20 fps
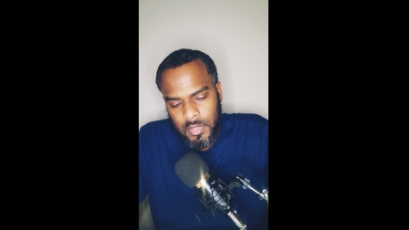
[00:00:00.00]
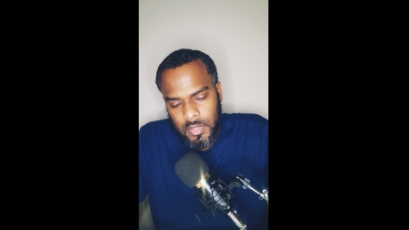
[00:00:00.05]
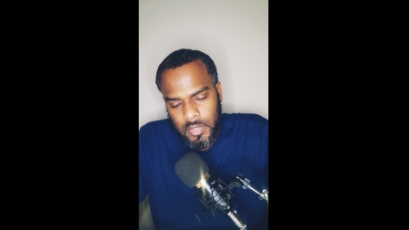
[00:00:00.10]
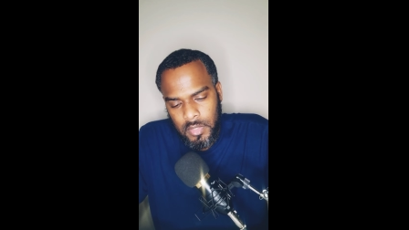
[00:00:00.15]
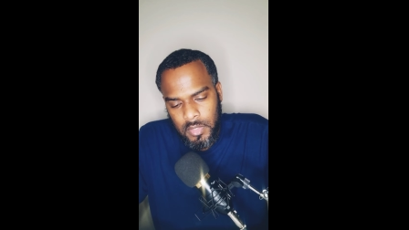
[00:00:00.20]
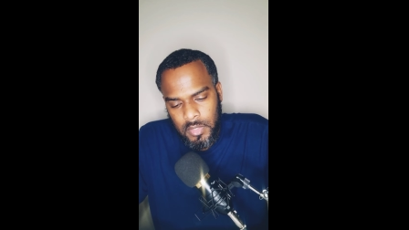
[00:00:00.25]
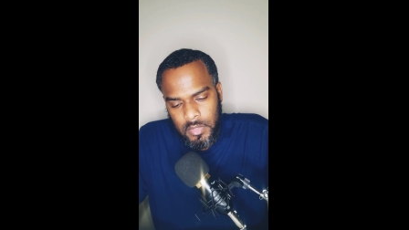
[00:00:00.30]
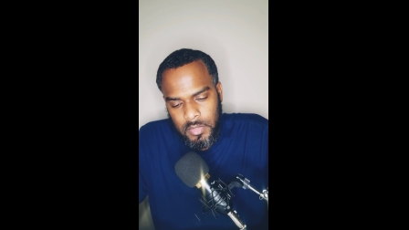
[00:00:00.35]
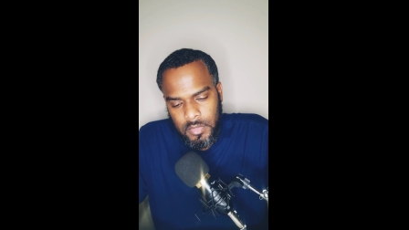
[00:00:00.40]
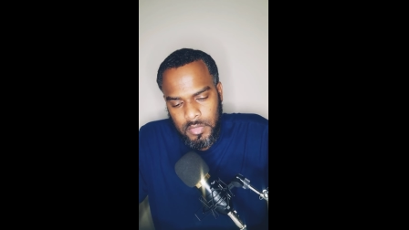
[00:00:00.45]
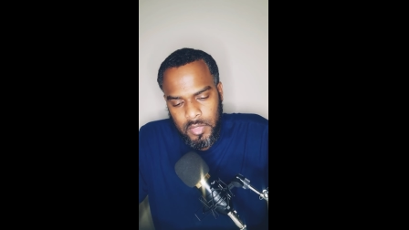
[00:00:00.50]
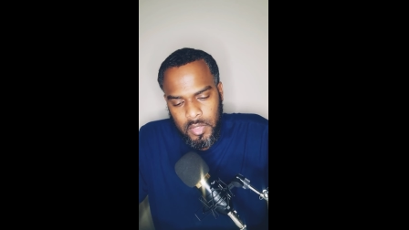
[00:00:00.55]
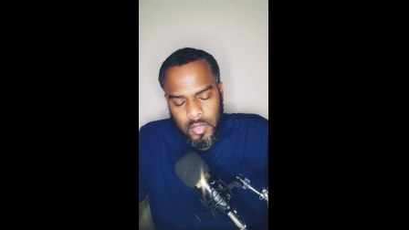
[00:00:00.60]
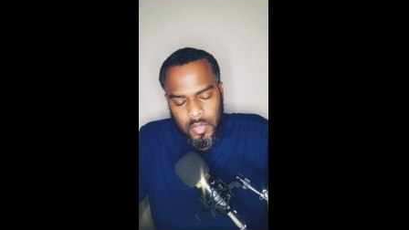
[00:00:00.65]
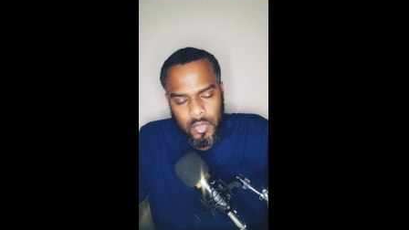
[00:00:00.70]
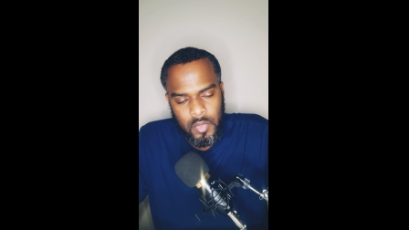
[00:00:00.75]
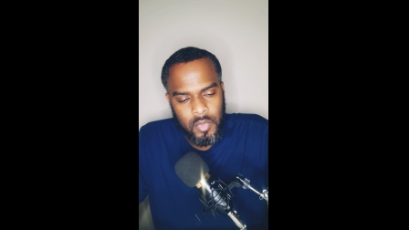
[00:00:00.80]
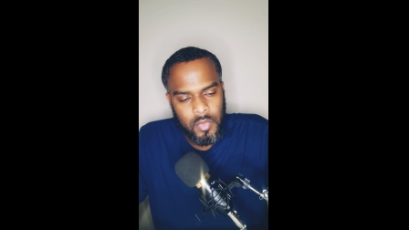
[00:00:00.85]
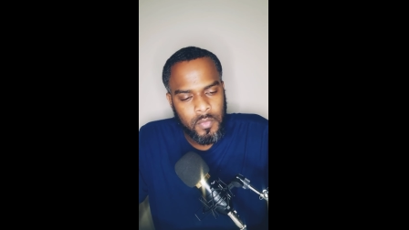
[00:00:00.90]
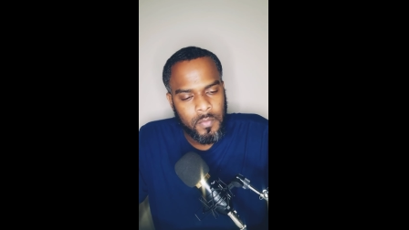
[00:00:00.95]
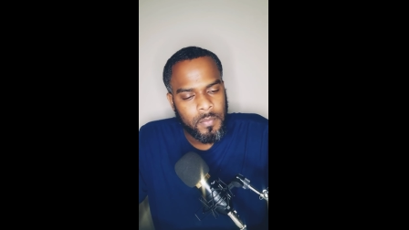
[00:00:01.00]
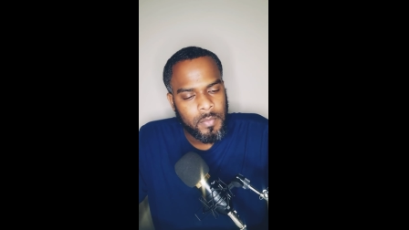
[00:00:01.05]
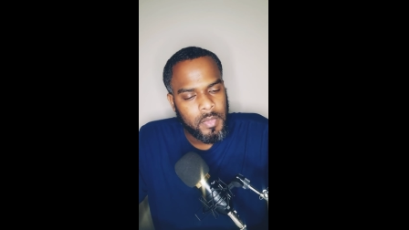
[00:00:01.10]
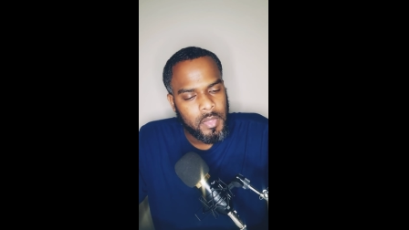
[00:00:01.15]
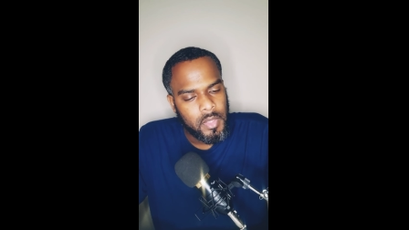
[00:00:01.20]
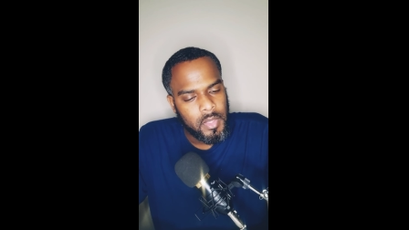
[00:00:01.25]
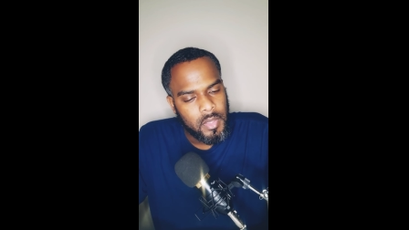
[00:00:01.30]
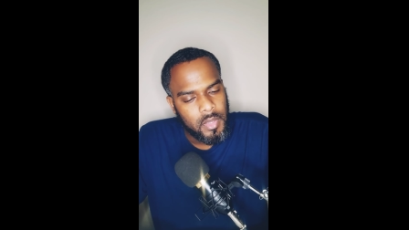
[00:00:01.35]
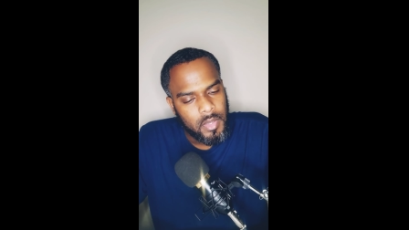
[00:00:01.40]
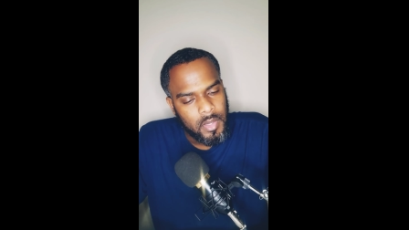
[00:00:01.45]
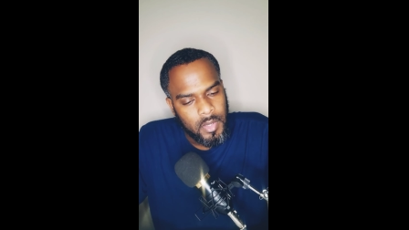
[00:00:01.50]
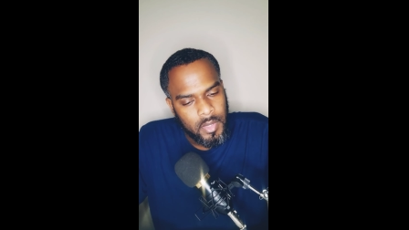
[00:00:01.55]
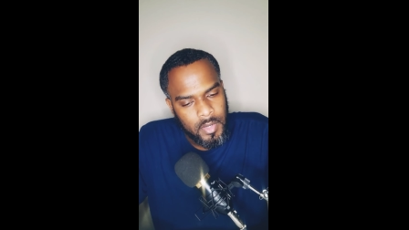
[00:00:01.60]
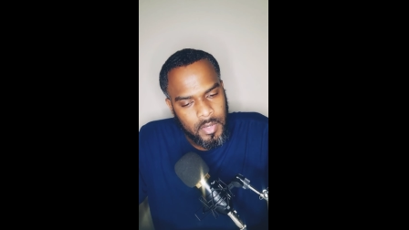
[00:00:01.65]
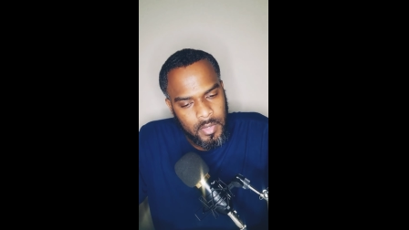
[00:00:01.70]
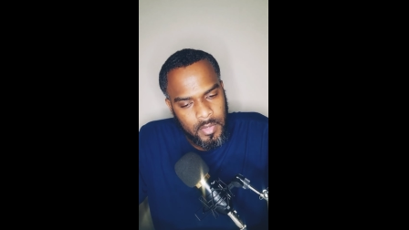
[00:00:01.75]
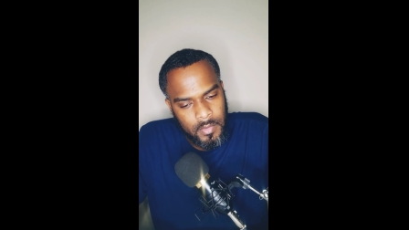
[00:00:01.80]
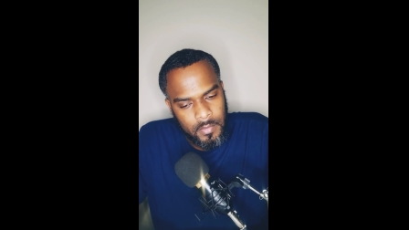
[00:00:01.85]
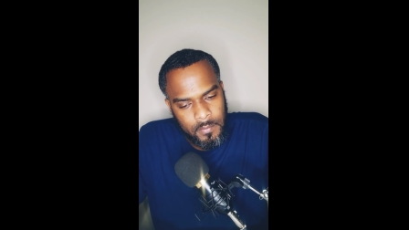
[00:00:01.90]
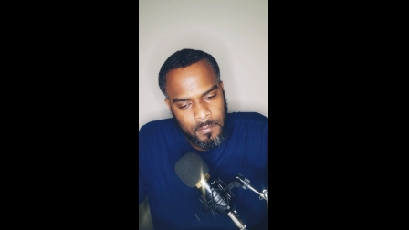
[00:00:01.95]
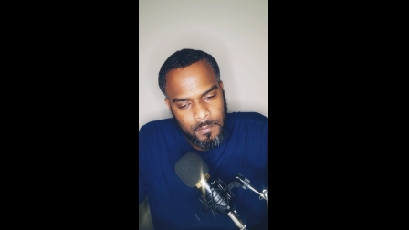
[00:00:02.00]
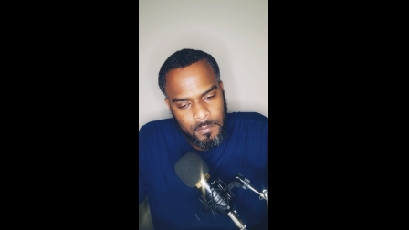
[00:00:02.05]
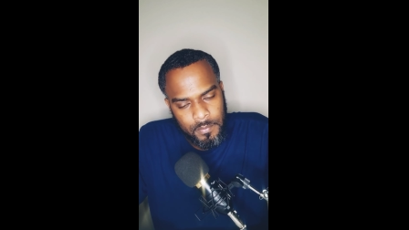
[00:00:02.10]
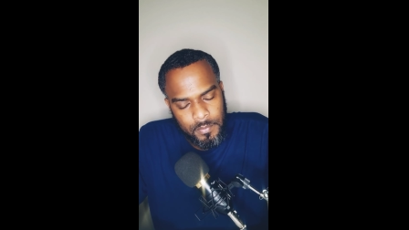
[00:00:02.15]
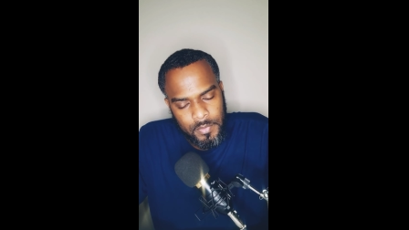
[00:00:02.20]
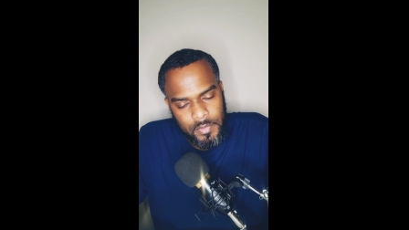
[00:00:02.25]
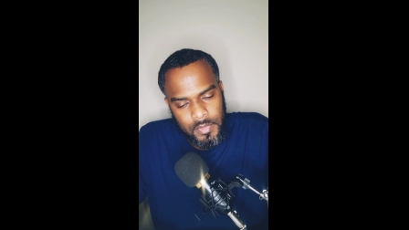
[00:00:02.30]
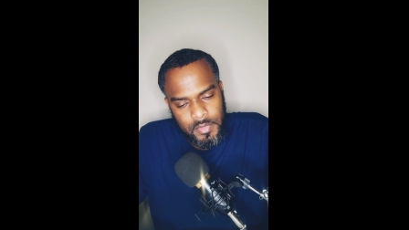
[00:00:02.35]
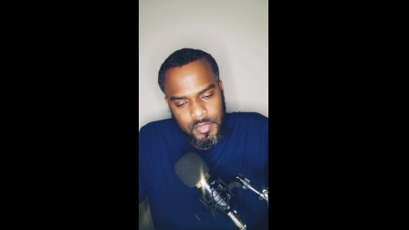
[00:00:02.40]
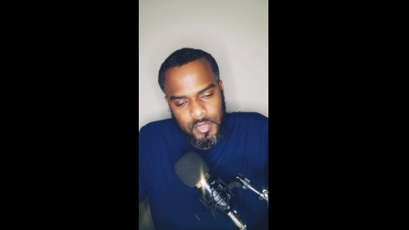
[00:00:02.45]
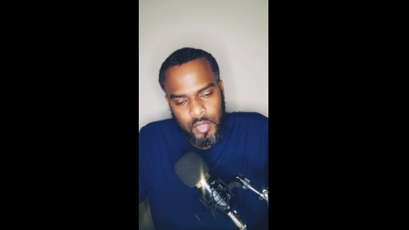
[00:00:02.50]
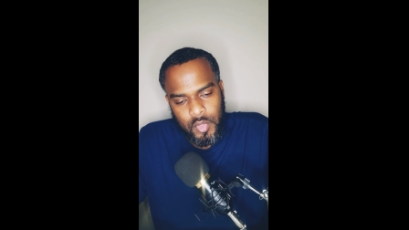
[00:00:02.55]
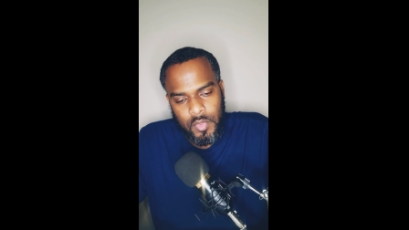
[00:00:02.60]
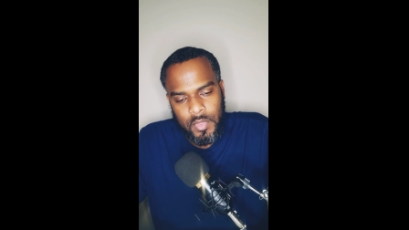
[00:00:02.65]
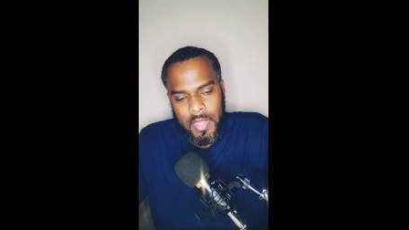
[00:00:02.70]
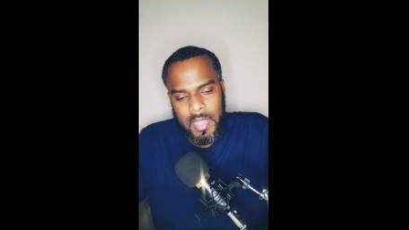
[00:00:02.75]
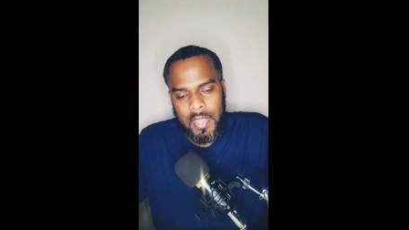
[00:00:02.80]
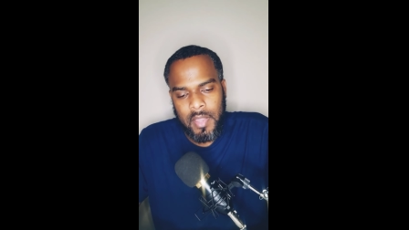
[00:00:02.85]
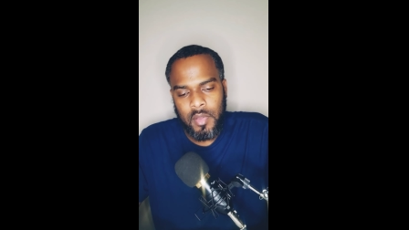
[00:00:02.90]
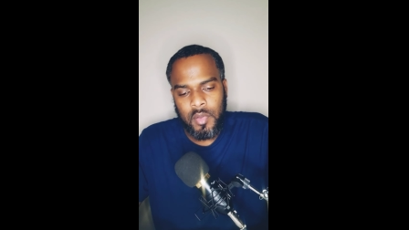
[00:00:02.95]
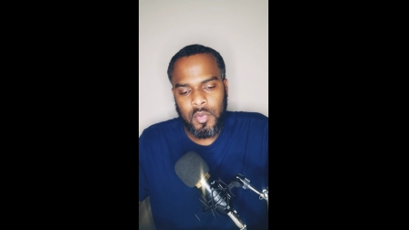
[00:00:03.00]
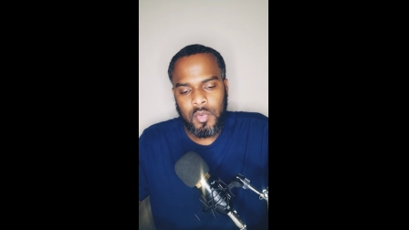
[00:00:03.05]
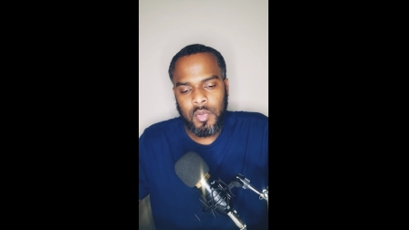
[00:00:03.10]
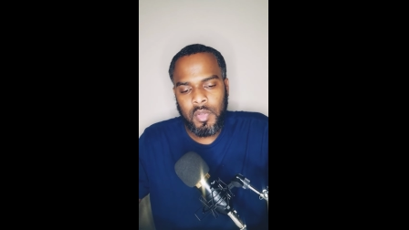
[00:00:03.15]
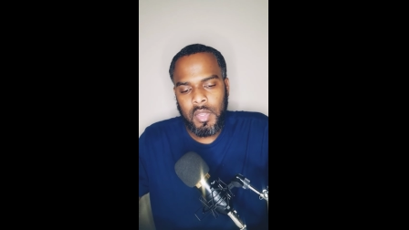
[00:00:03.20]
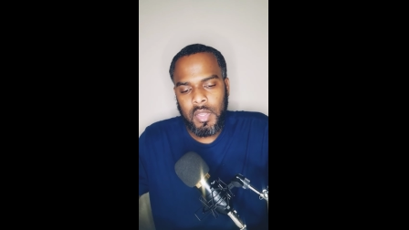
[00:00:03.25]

So, um, so now